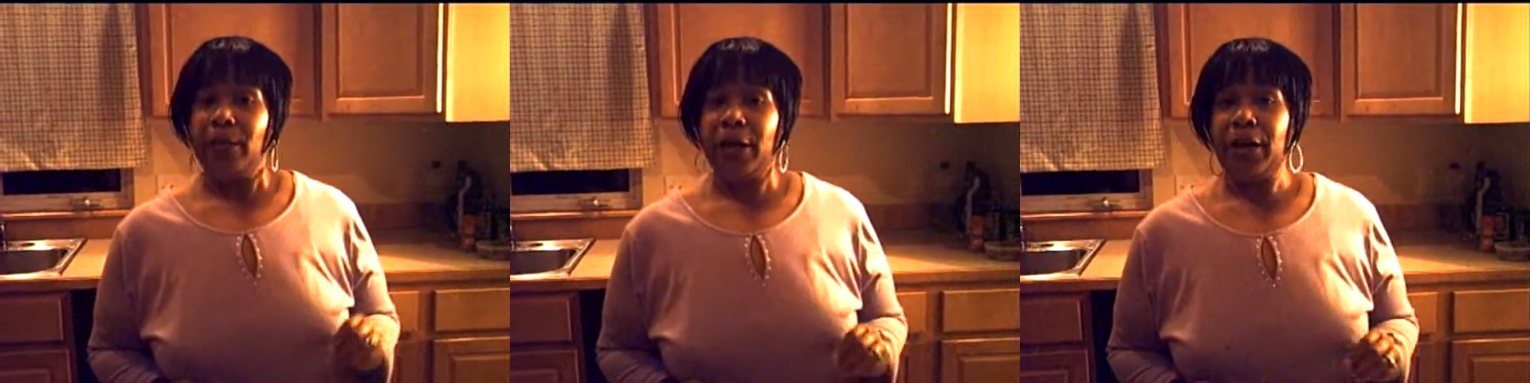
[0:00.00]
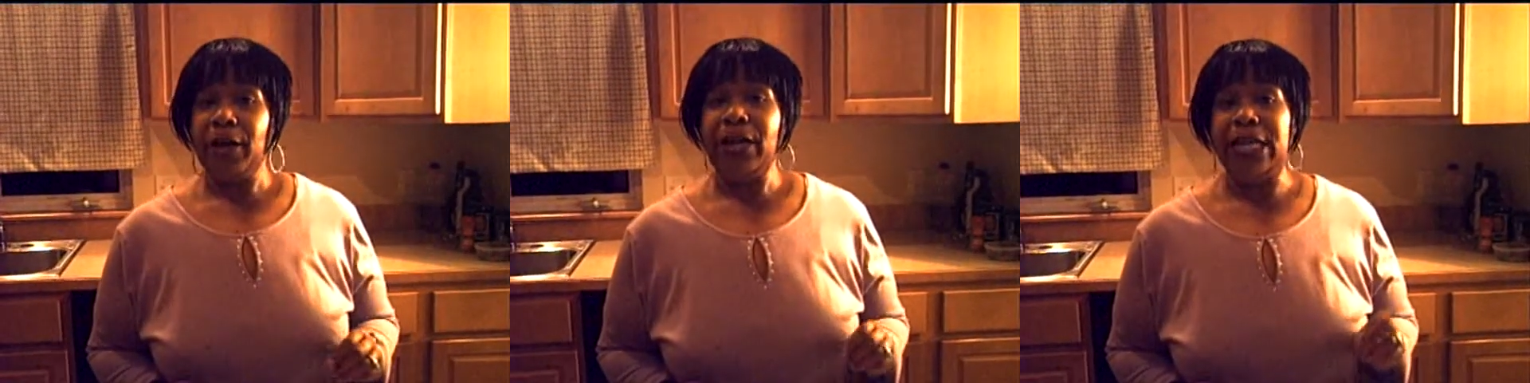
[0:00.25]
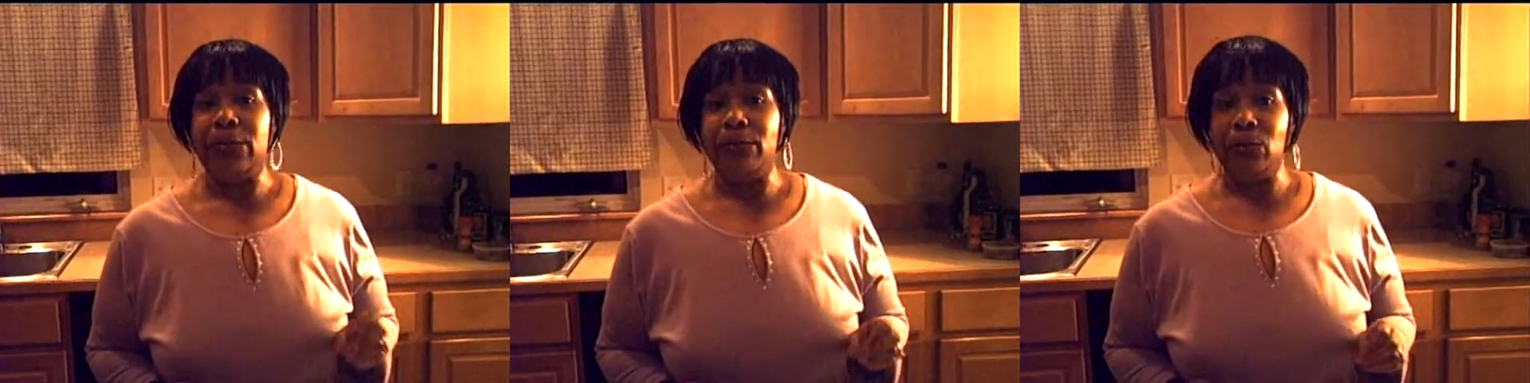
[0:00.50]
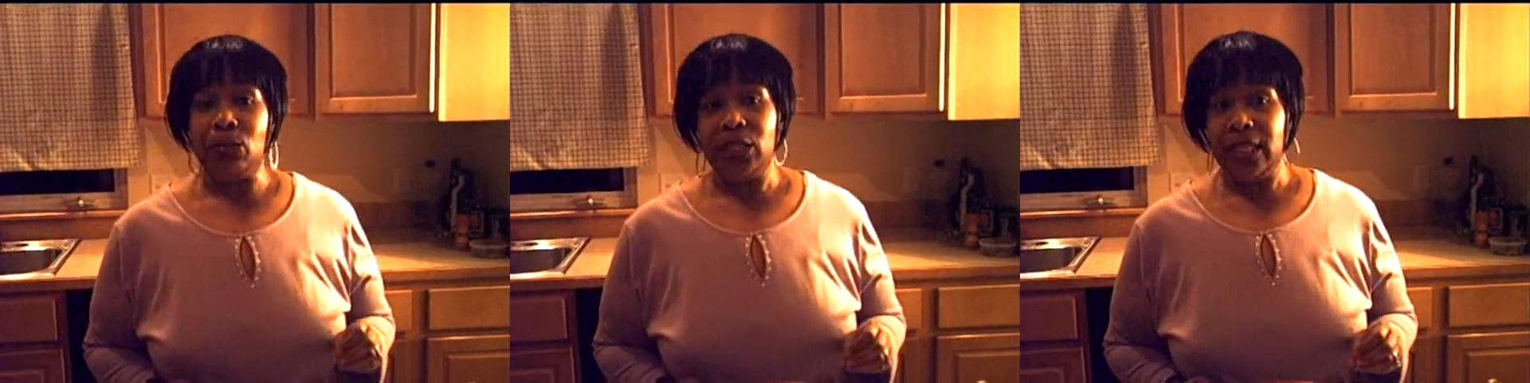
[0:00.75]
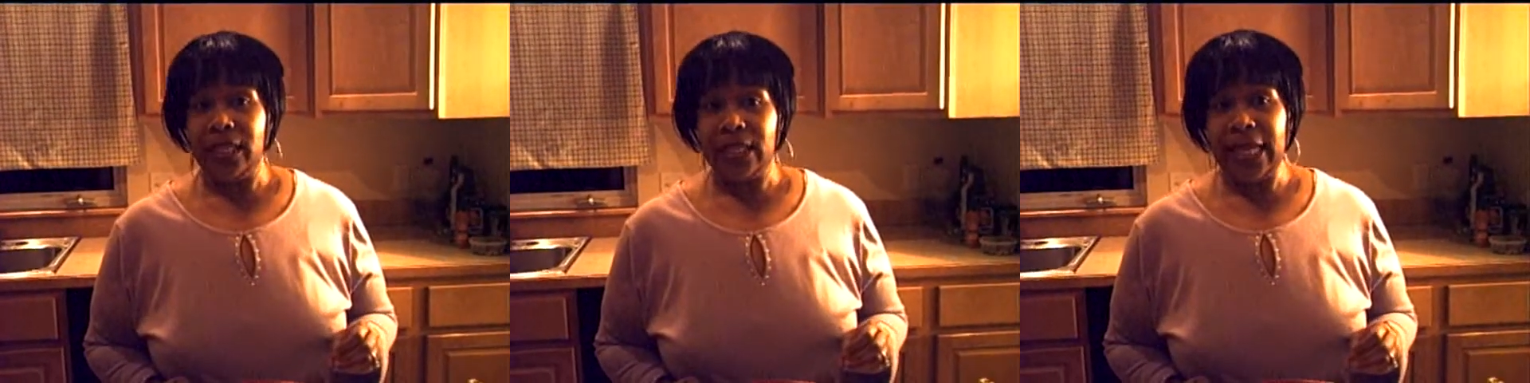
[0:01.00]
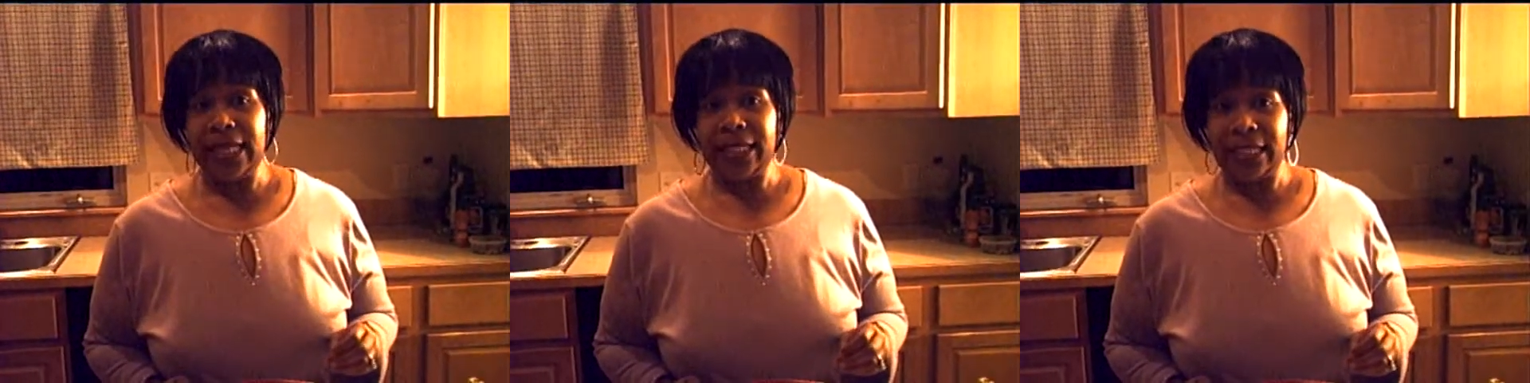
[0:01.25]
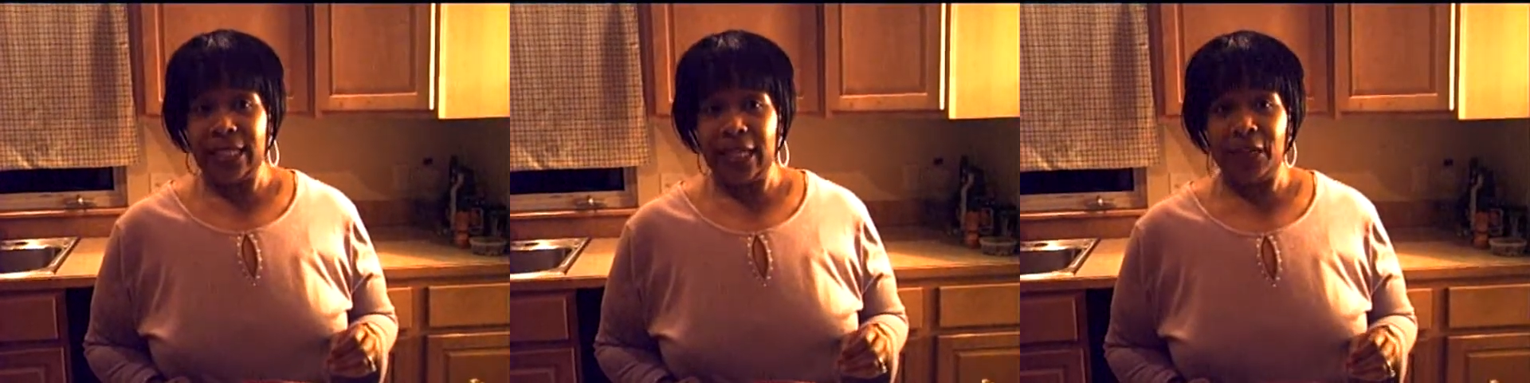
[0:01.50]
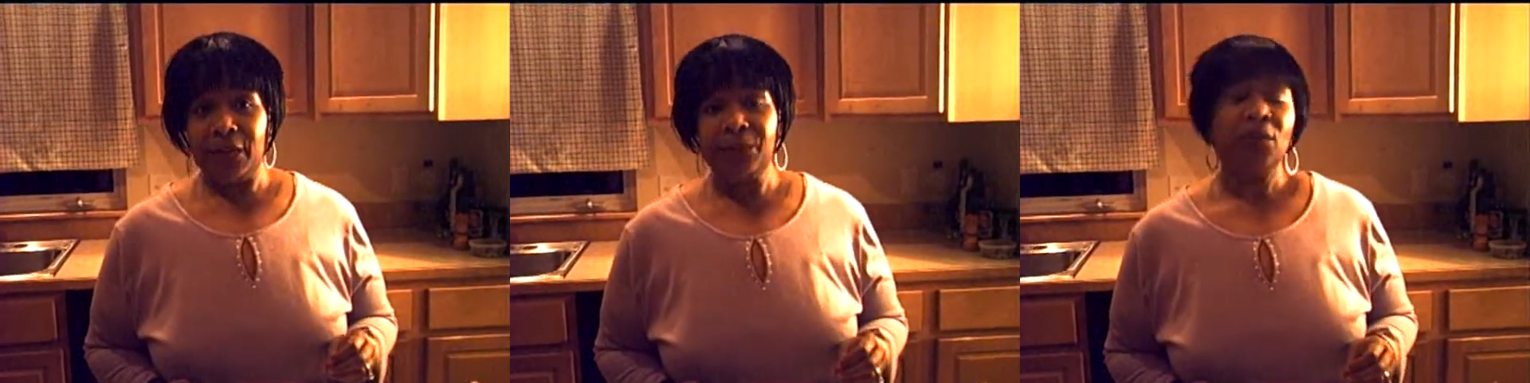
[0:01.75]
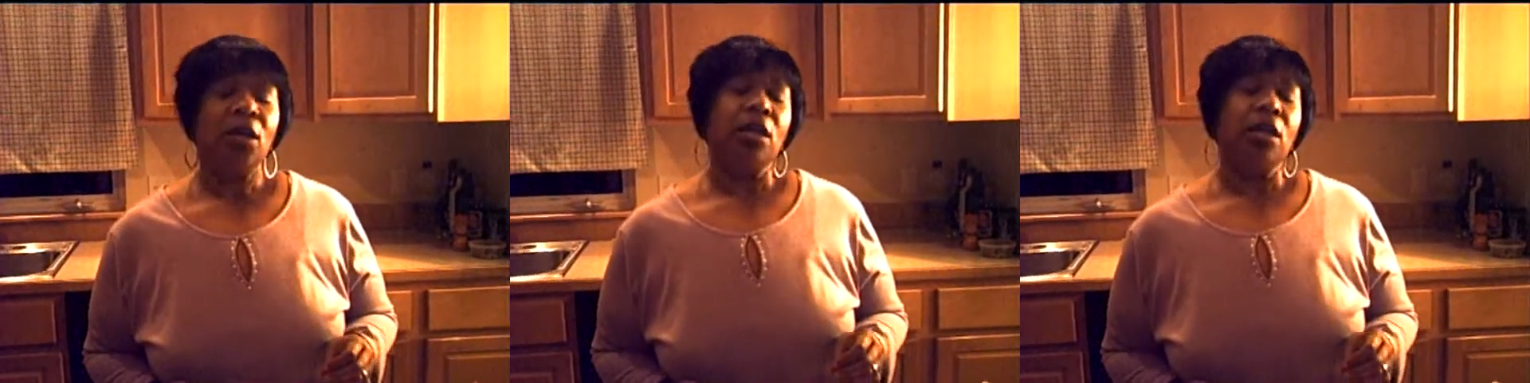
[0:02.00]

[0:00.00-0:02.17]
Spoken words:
pear and blue cheese quesadilla,